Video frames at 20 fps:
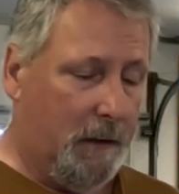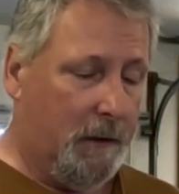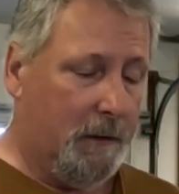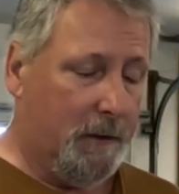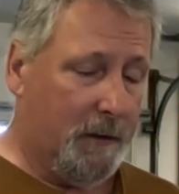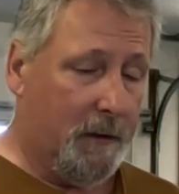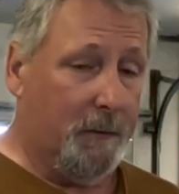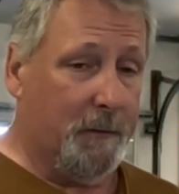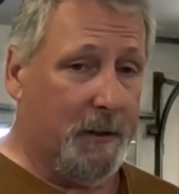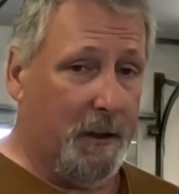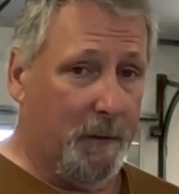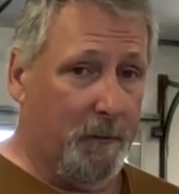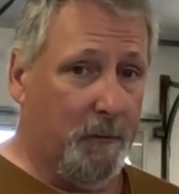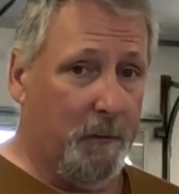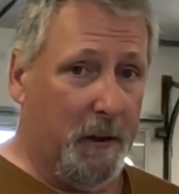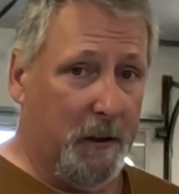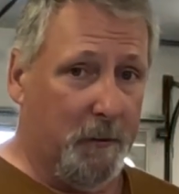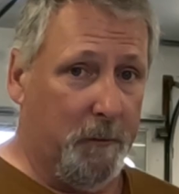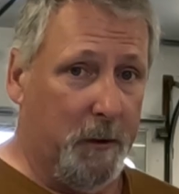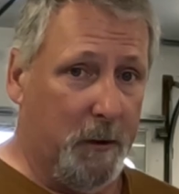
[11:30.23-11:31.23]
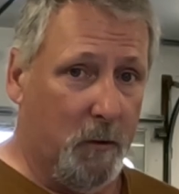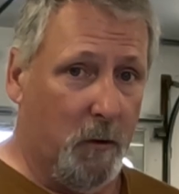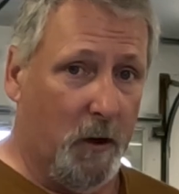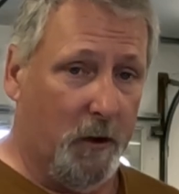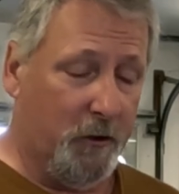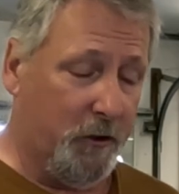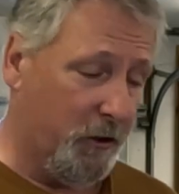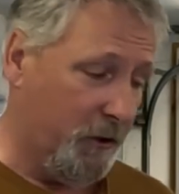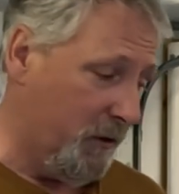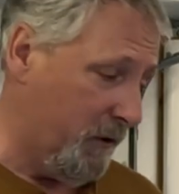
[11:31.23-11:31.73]
sometimes makes me
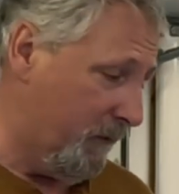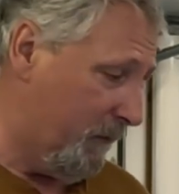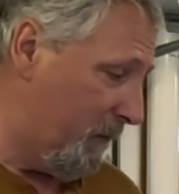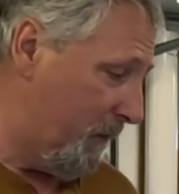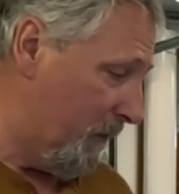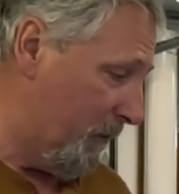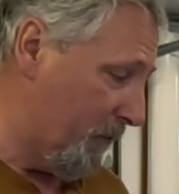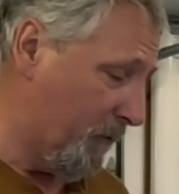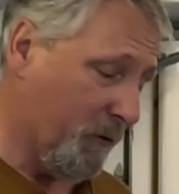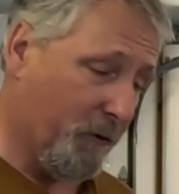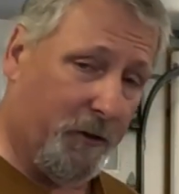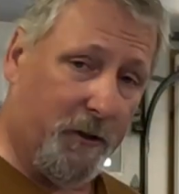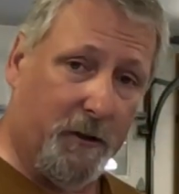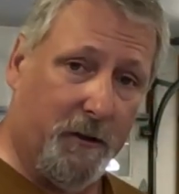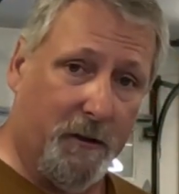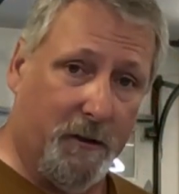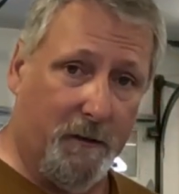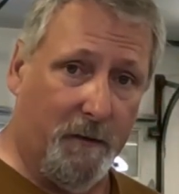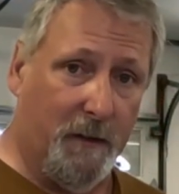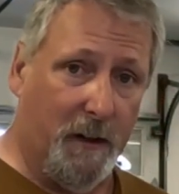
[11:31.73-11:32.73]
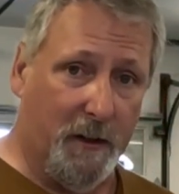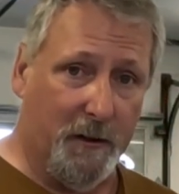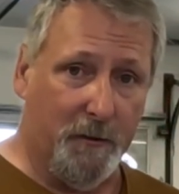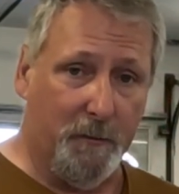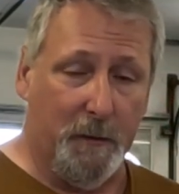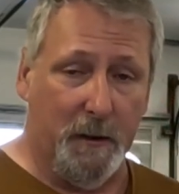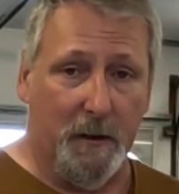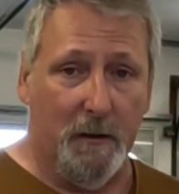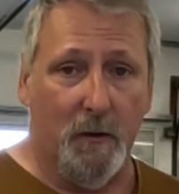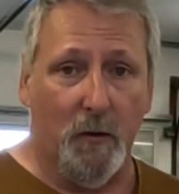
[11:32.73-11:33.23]
question if this was a good
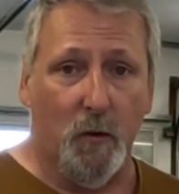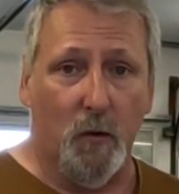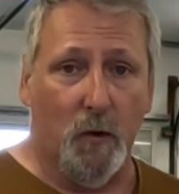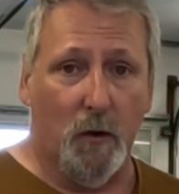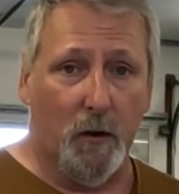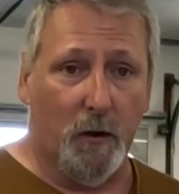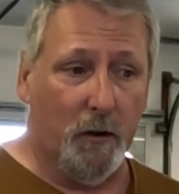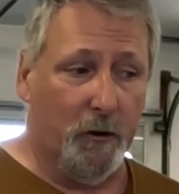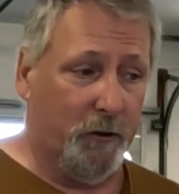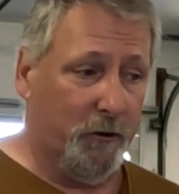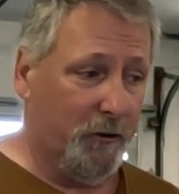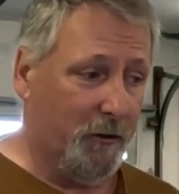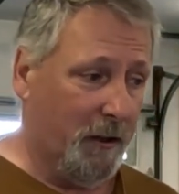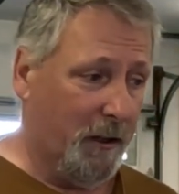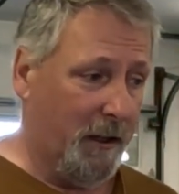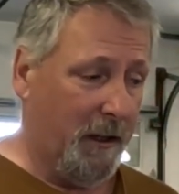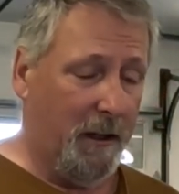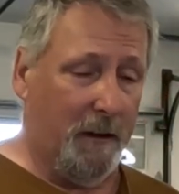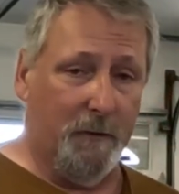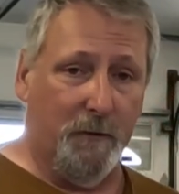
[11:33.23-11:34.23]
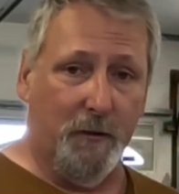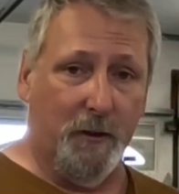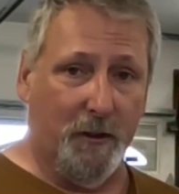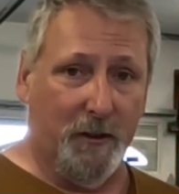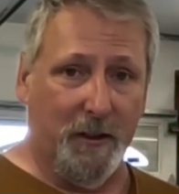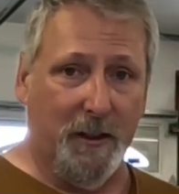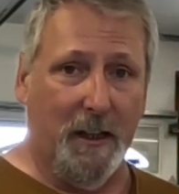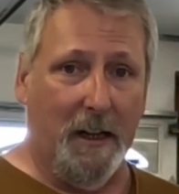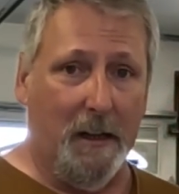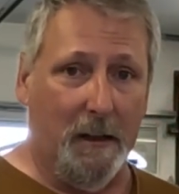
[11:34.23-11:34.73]
investment, or should I have
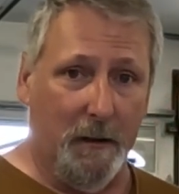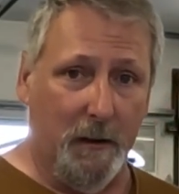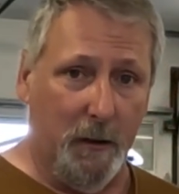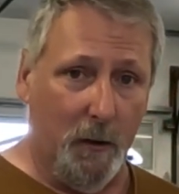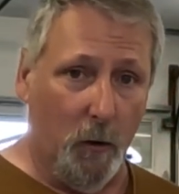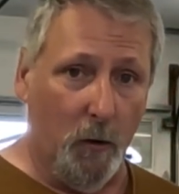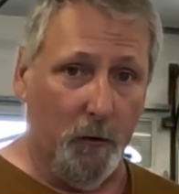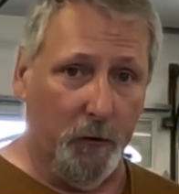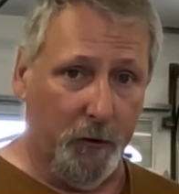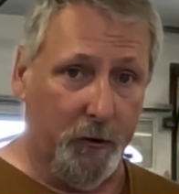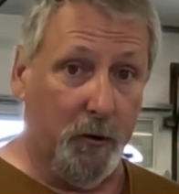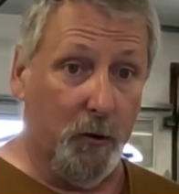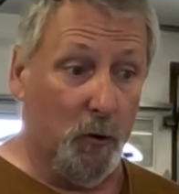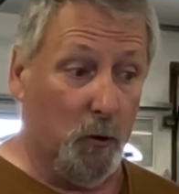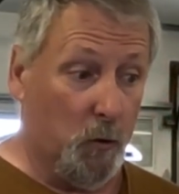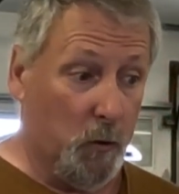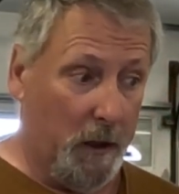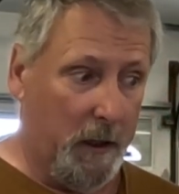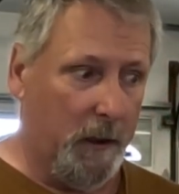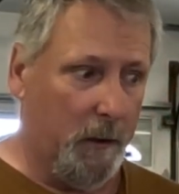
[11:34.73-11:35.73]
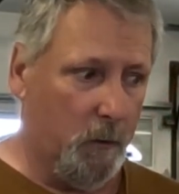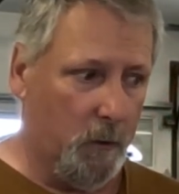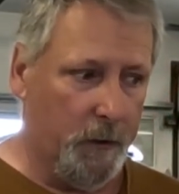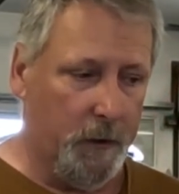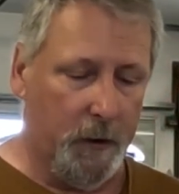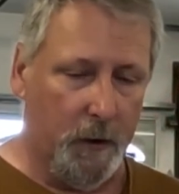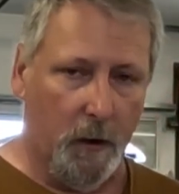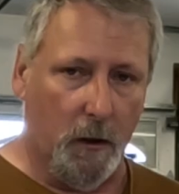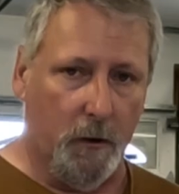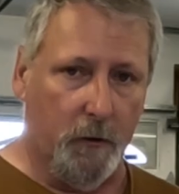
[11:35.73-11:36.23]
just gone the old school way with
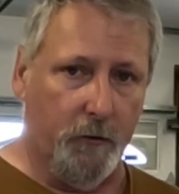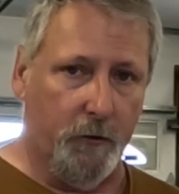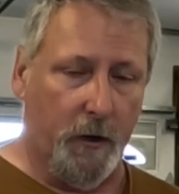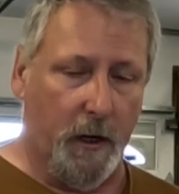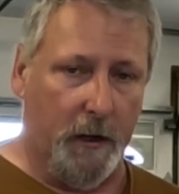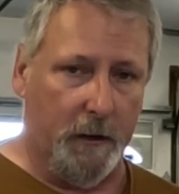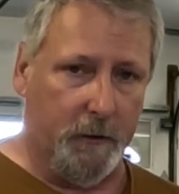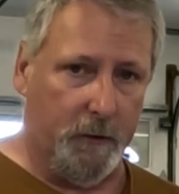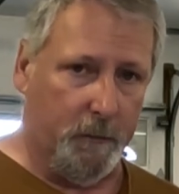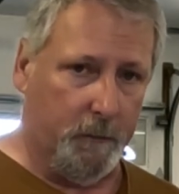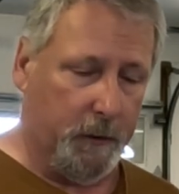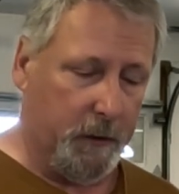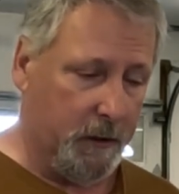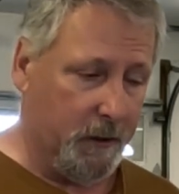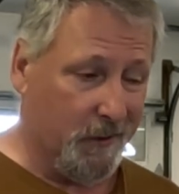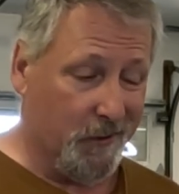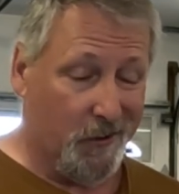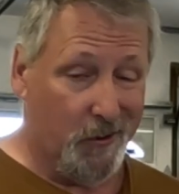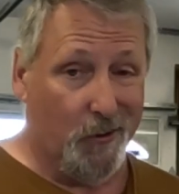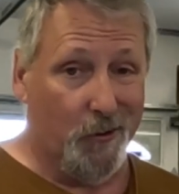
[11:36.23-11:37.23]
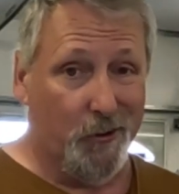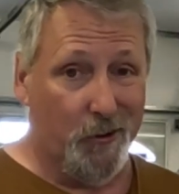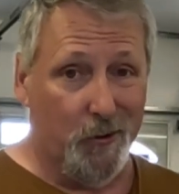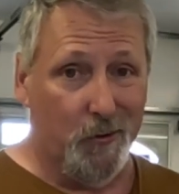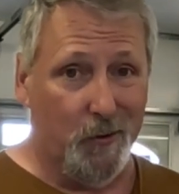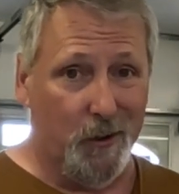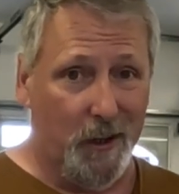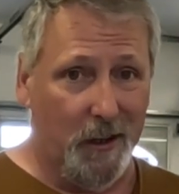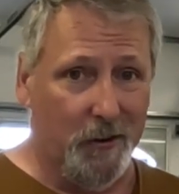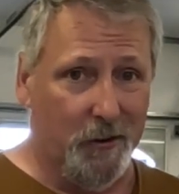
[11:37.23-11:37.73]
the garden tractor, because those
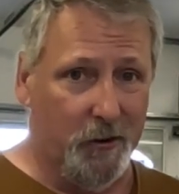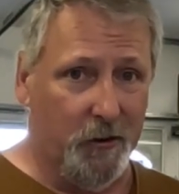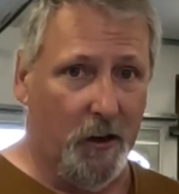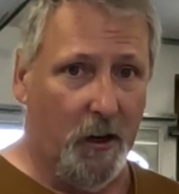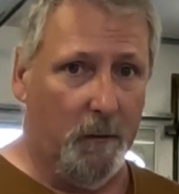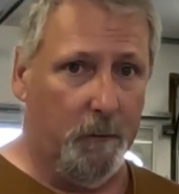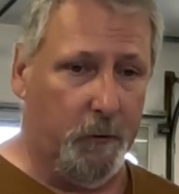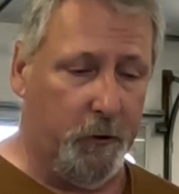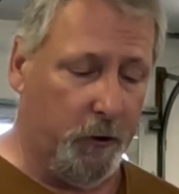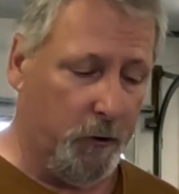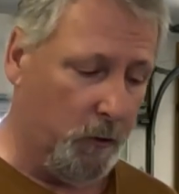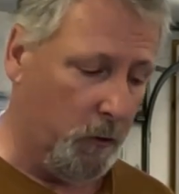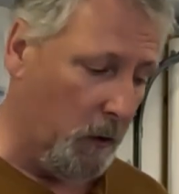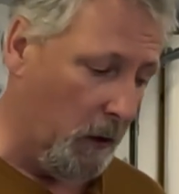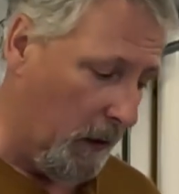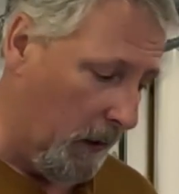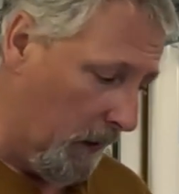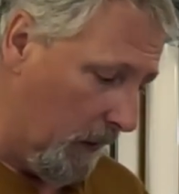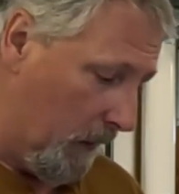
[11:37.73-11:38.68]
do a nice job too.